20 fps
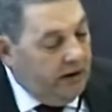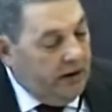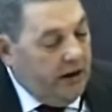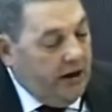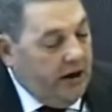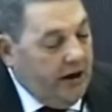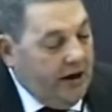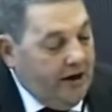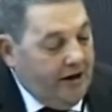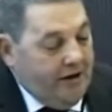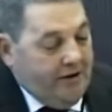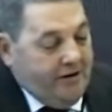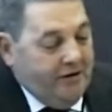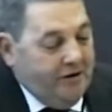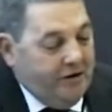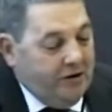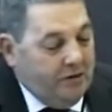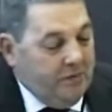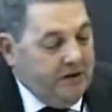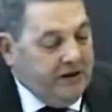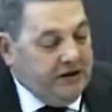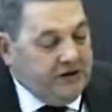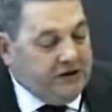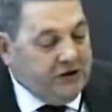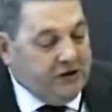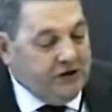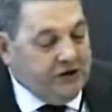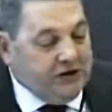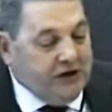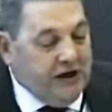Uh, the
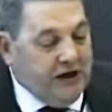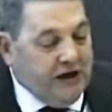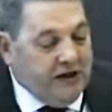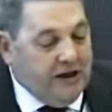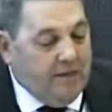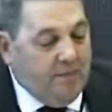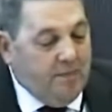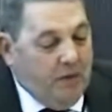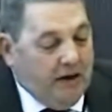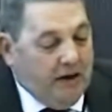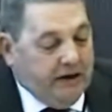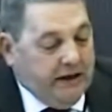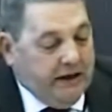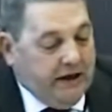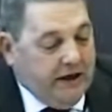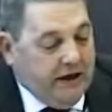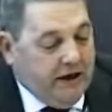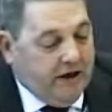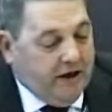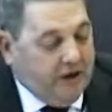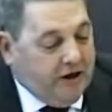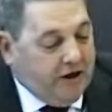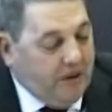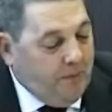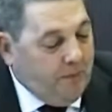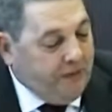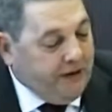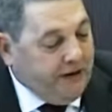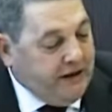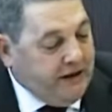minister said that money and
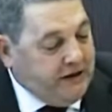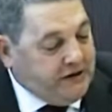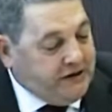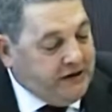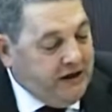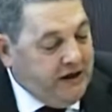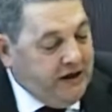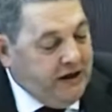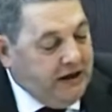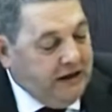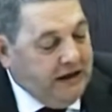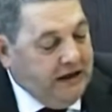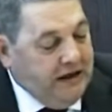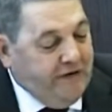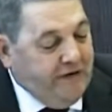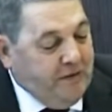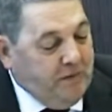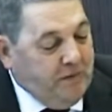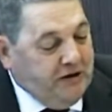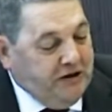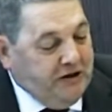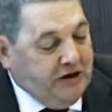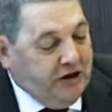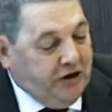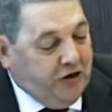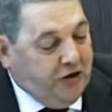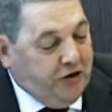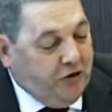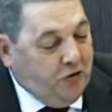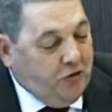companies leaving
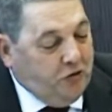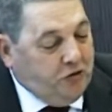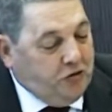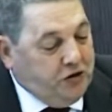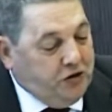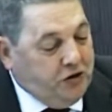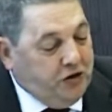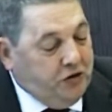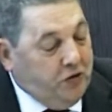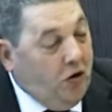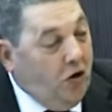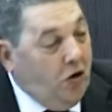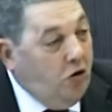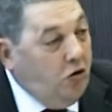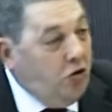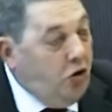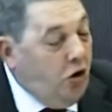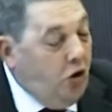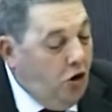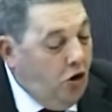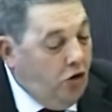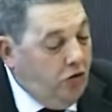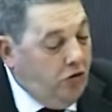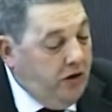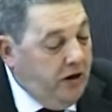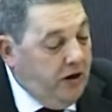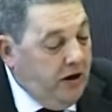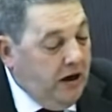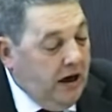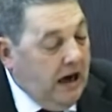Madeira go to Hong
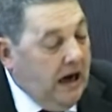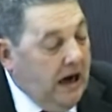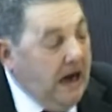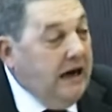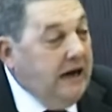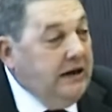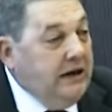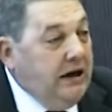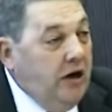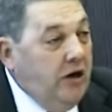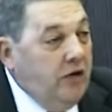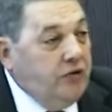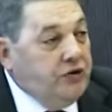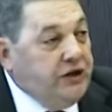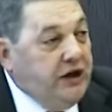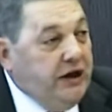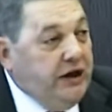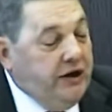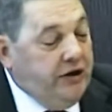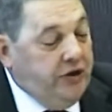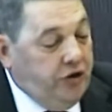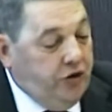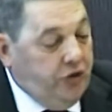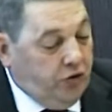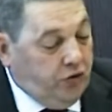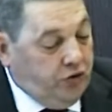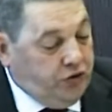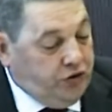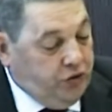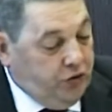Kong and outside the
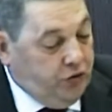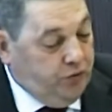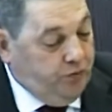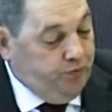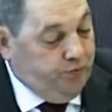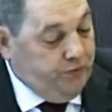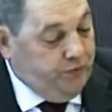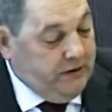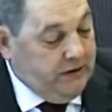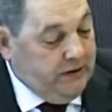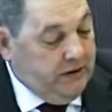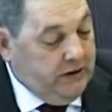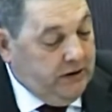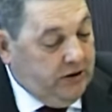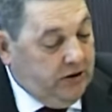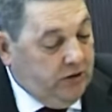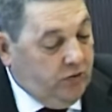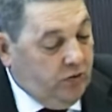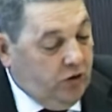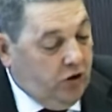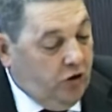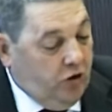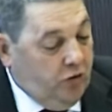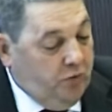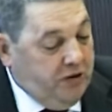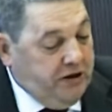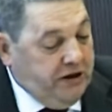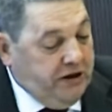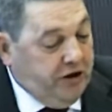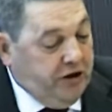eurozone.
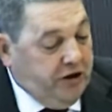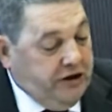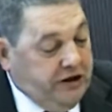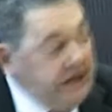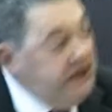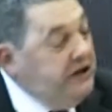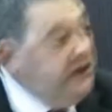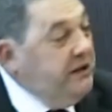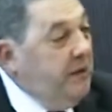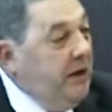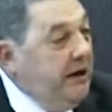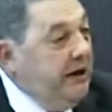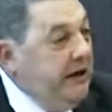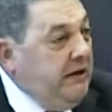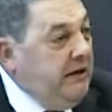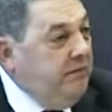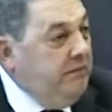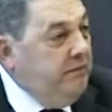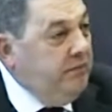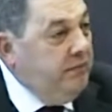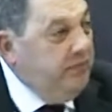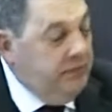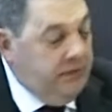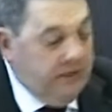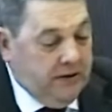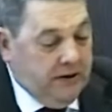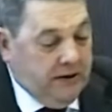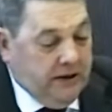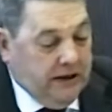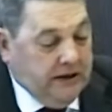Well, Madeira needs the money,
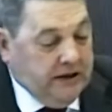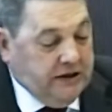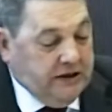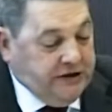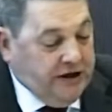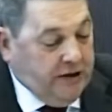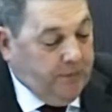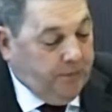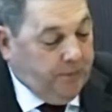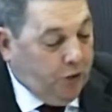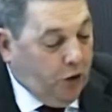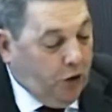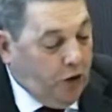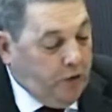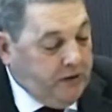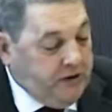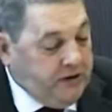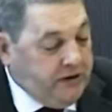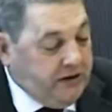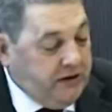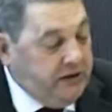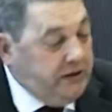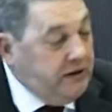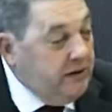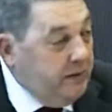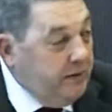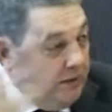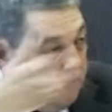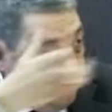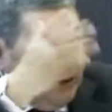it needs the employment,
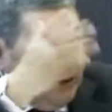and uh,